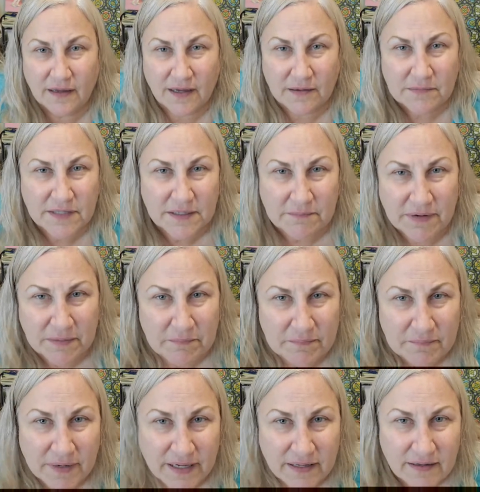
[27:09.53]
I'm like my
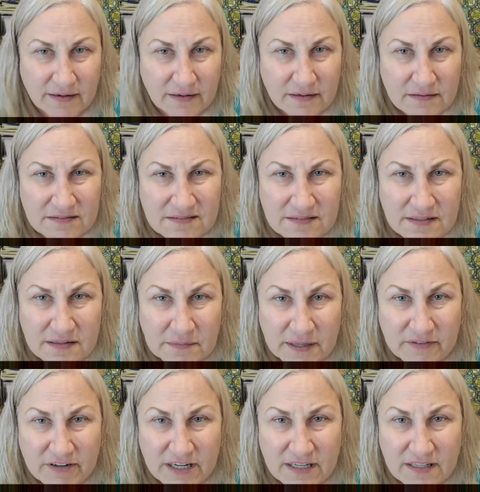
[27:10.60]
my uh I'm having a